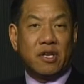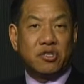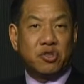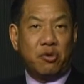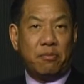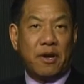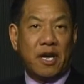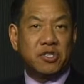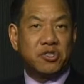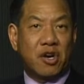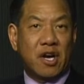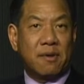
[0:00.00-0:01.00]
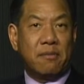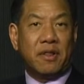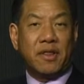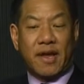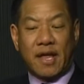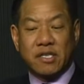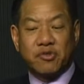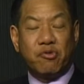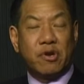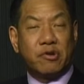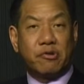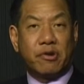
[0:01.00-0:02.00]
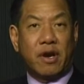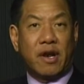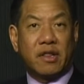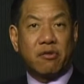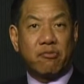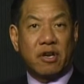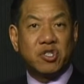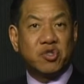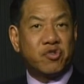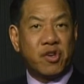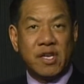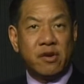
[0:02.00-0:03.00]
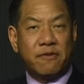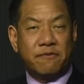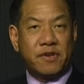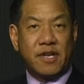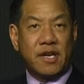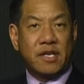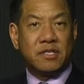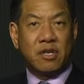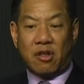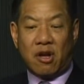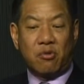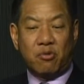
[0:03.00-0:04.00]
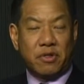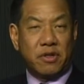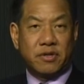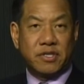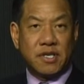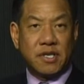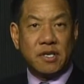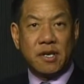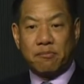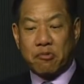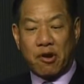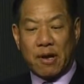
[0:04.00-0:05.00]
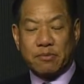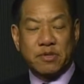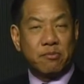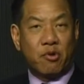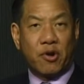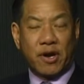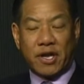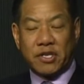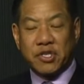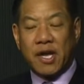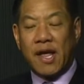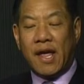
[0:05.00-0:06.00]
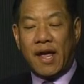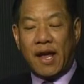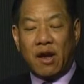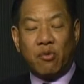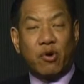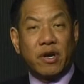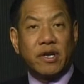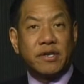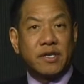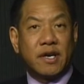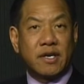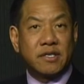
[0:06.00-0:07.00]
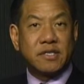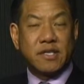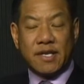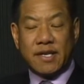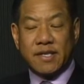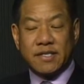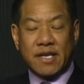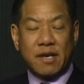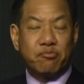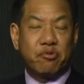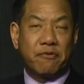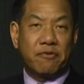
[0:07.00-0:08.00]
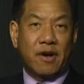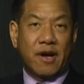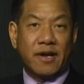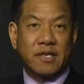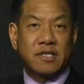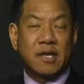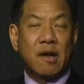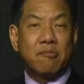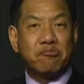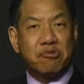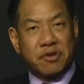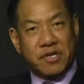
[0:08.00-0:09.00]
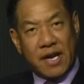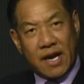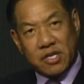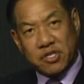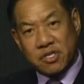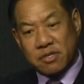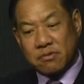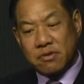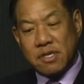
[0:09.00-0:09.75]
a two-page document that gets recorded at the Registry of Deeds along with the deed and perhaps a mortgage. And what it does is it provides protection